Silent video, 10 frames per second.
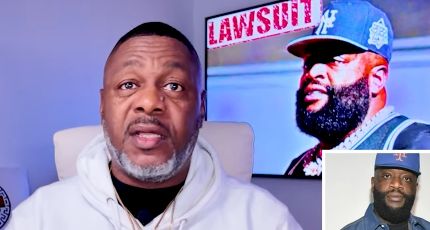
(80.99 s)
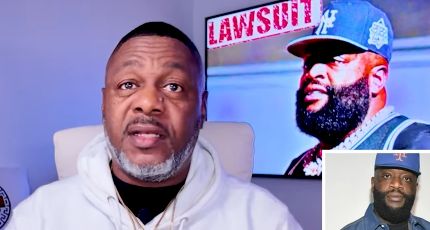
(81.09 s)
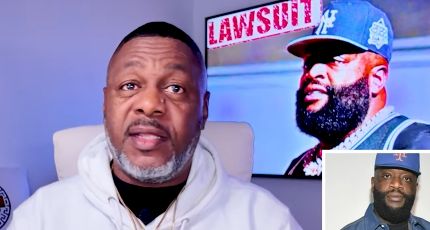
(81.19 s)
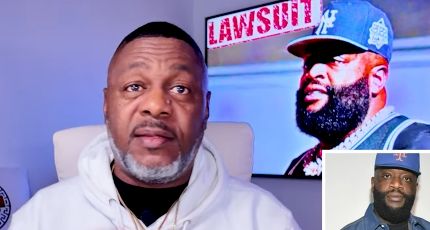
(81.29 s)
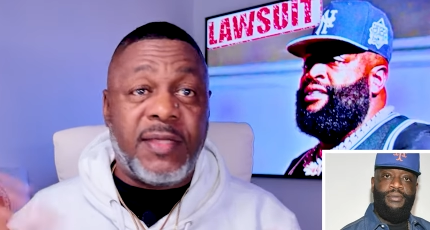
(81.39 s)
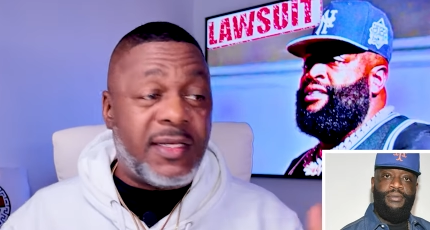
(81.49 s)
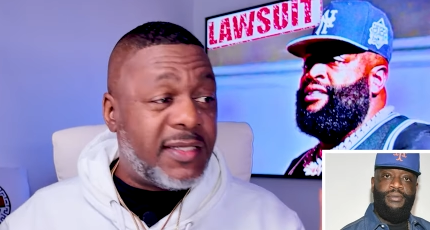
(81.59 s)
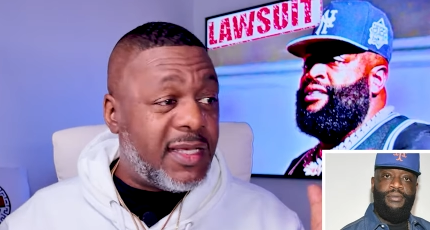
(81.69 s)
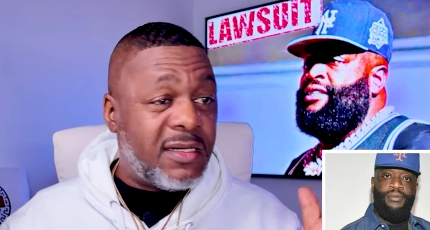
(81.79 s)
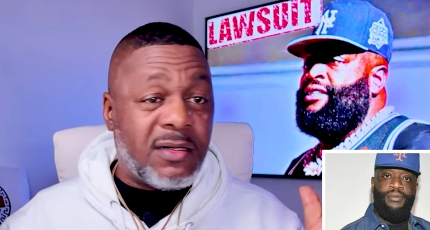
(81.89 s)
Speaker 1: They get
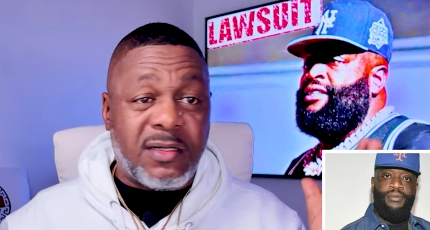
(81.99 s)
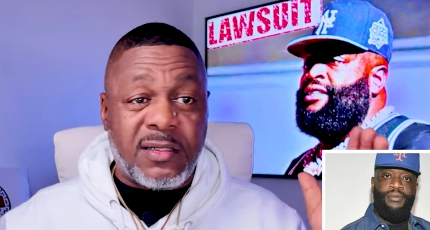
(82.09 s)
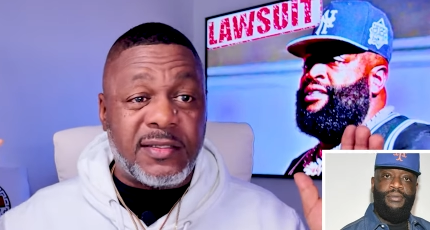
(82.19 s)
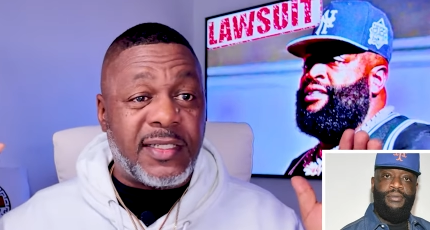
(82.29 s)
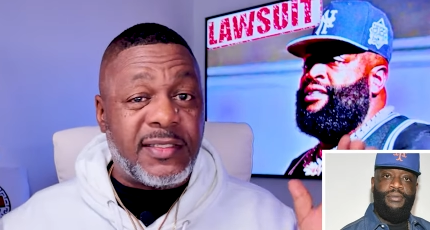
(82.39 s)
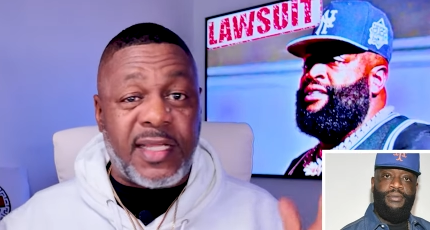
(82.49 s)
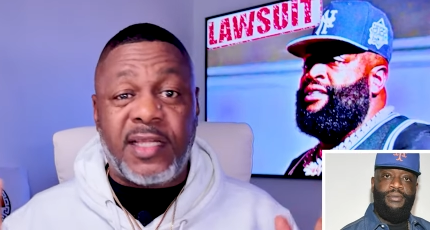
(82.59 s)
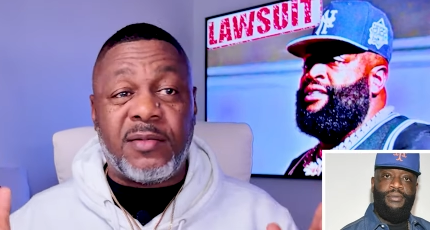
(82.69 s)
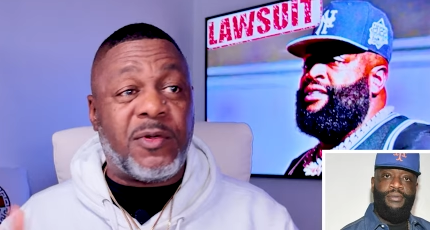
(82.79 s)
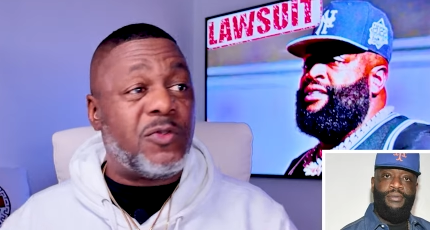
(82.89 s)
their cars, they take
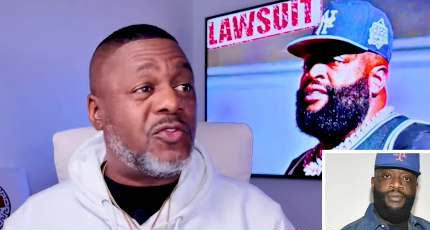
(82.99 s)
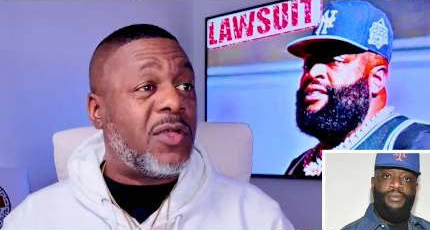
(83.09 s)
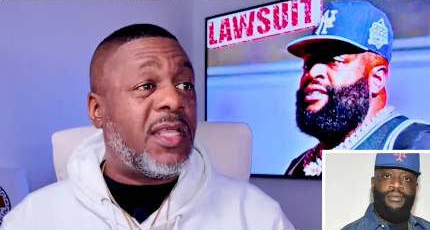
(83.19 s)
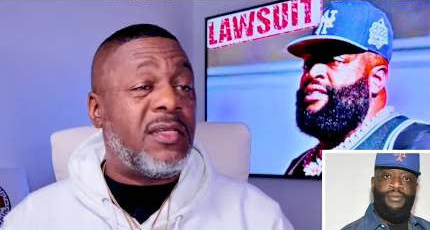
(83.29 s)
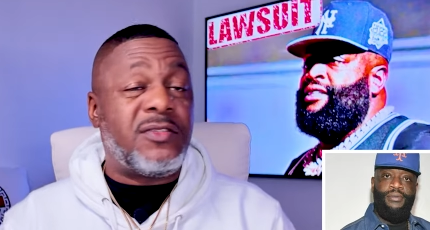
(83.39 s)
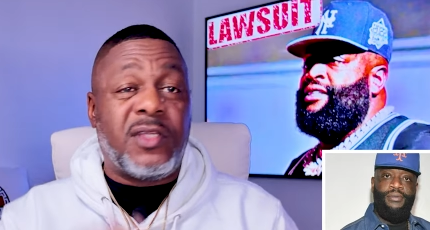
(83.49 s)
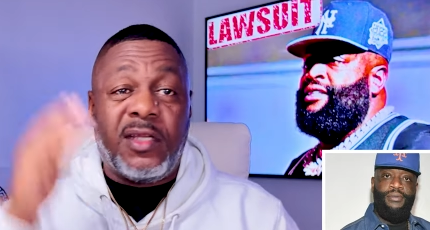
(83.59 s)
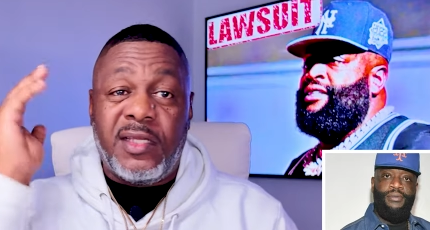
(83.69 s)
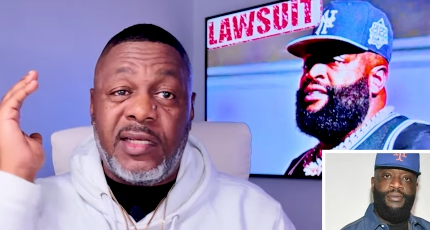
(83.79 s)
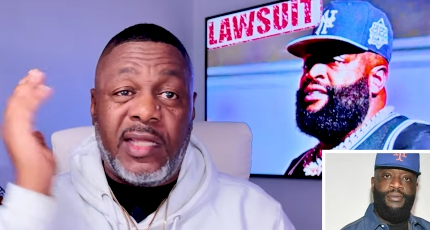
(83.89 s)
them on trailers,
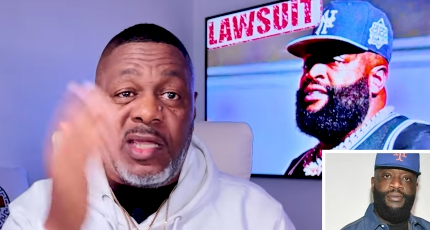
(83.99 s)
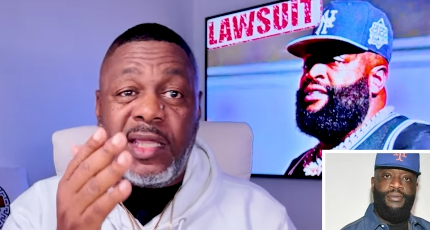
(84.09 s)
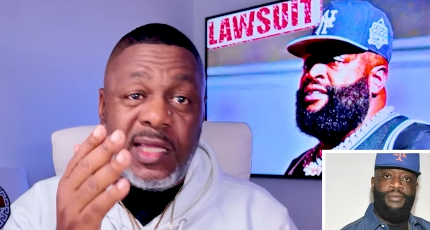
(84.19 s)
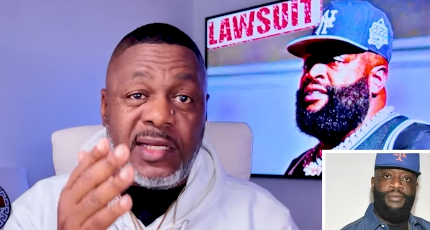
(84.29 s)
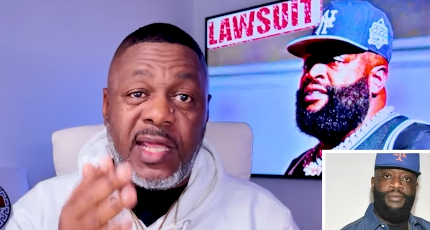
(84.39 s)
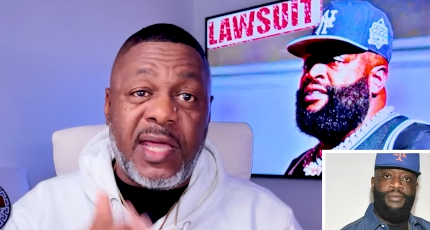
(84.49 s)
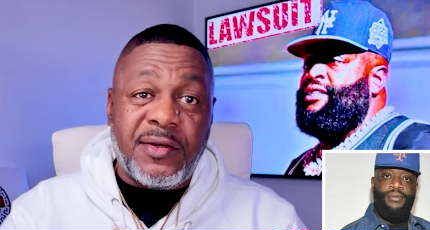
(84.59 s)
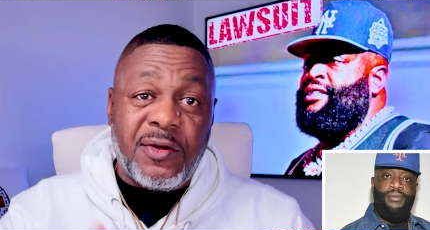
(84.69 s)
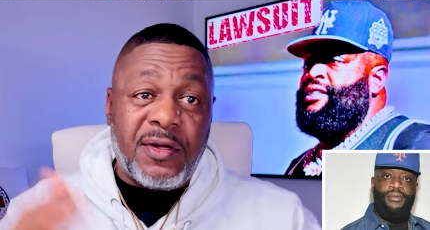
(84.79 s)
and they head down there